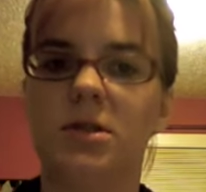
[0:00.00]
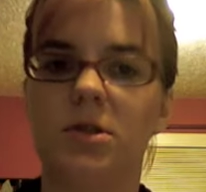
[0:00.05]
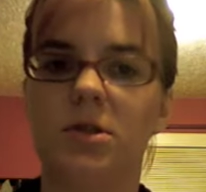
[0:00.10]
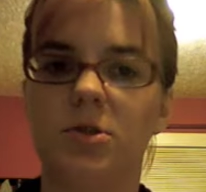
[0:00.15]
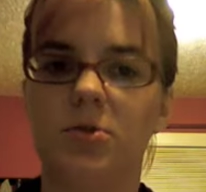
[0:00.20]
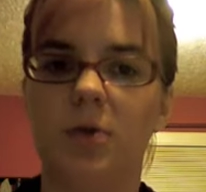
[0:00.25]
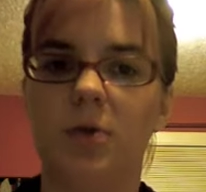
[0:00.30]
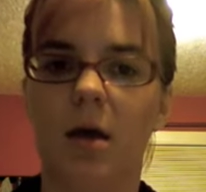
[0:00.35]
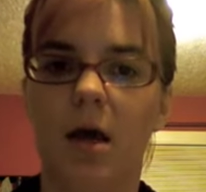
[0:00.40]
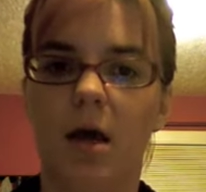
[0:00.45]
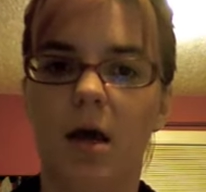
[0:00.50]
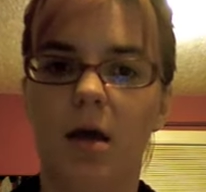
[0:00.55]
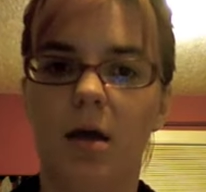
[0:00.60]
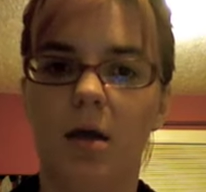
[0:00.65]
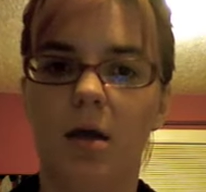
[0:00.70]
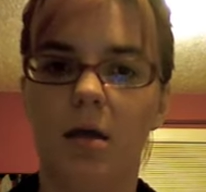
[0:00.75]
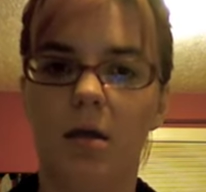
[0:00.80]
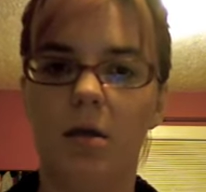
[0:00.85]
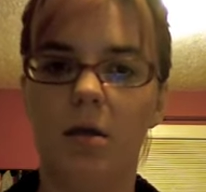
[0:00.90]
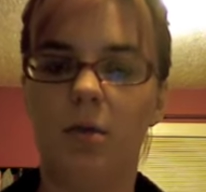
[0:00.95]
the shrug,
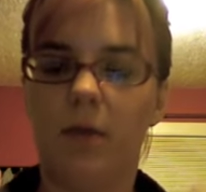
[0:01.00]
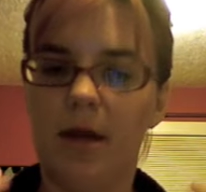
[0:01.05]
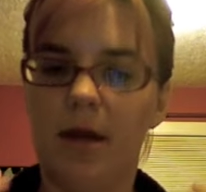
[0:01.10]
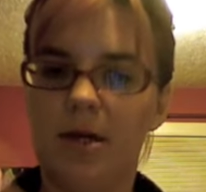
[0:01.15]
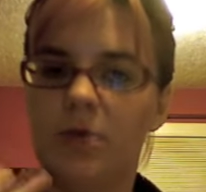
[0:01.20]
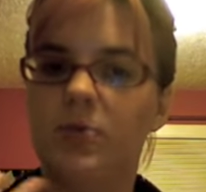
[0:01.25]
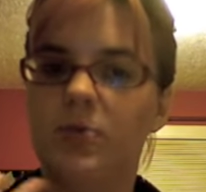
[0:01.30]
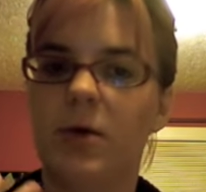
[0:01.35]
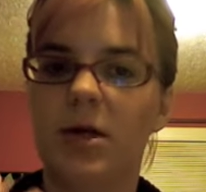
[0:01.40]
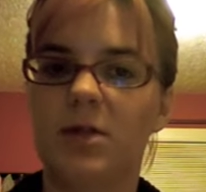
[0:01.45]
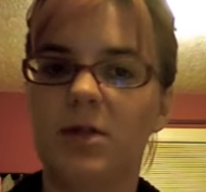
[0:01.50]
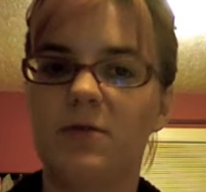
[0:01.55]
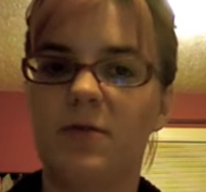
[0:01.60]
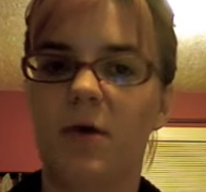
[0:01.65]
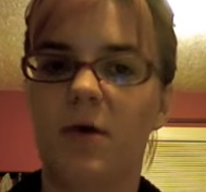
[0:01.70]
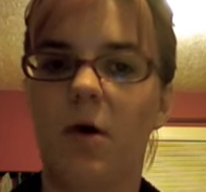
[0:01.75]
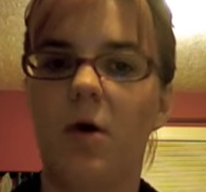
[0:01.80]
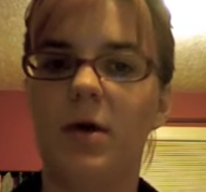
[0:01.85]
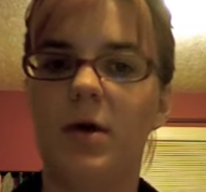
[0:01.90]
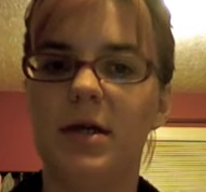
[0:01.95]
the way shrugs
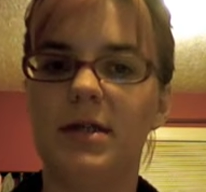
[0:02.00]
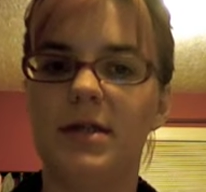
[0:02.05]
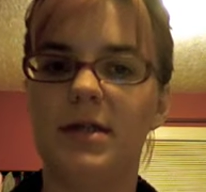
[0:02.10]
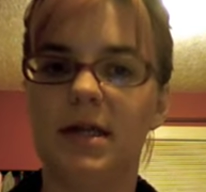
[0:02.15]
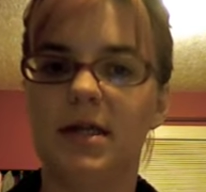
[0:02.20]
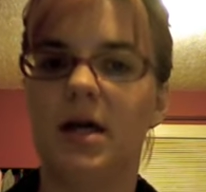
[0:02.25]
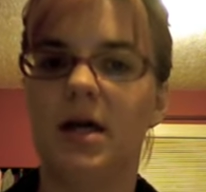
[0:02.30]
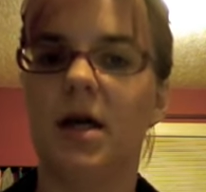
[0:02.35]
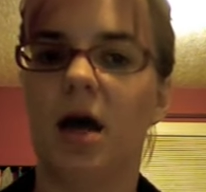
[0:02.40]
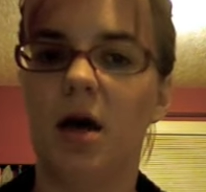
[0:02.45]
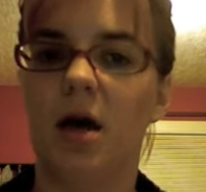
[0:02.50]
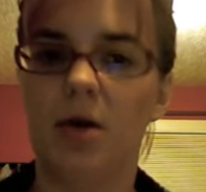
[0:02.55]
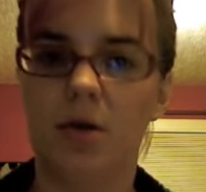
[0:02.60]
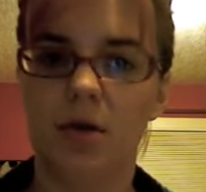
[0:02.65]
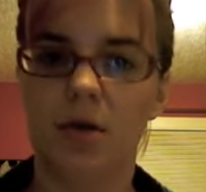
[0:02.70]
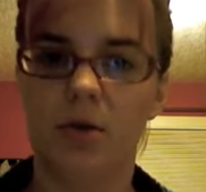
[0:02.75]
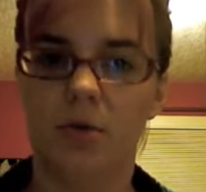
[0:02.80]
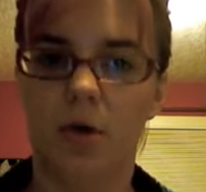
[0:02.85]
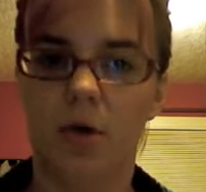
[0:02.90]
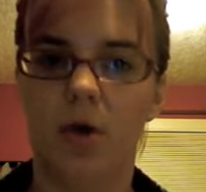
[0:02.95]
fall is they tuck under
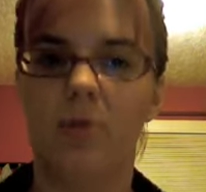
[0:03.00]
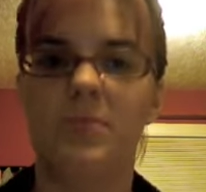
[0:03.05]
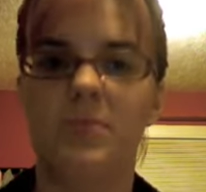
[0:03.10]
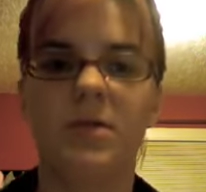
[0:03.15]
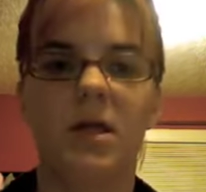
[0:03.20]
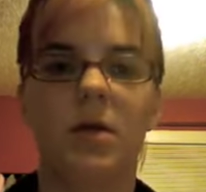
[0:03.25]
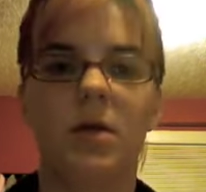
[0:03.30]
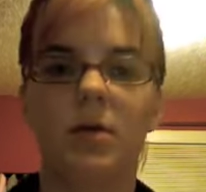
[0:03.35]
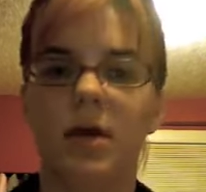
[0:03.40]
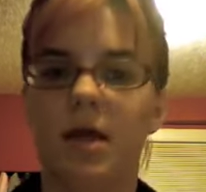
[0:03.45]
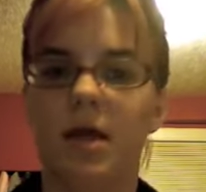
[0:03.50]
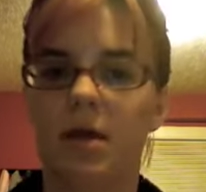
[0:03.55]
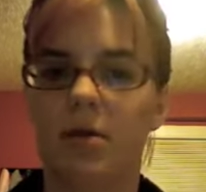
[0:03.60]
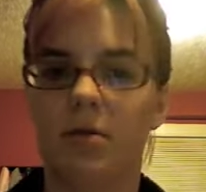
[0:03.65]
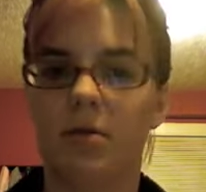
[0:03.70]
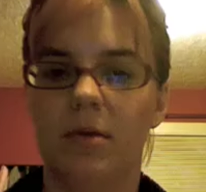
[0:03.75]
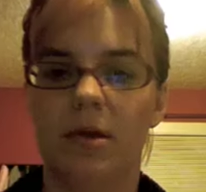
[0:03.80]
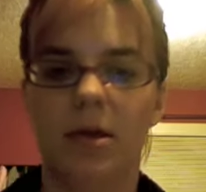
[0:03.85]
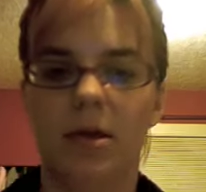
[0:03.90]
your arms, they don't get in your,